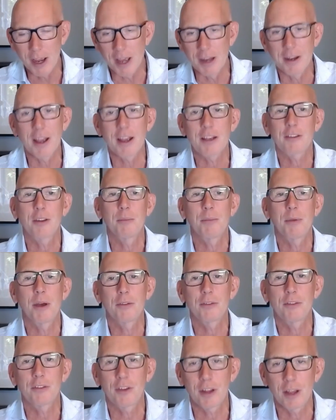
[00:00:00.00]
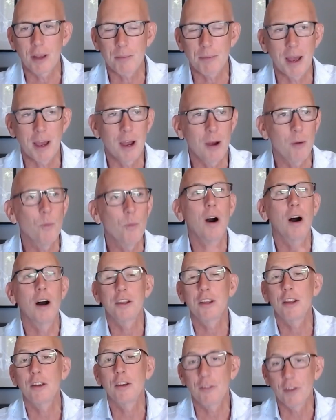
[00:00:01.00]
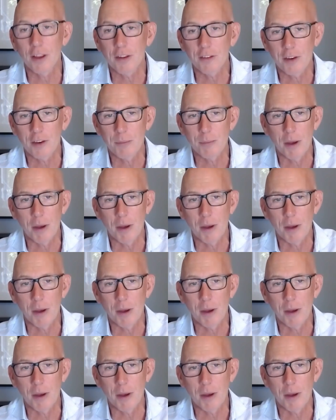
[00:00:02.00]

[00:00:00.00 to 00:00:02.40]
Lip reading: edX are boasting about, what our university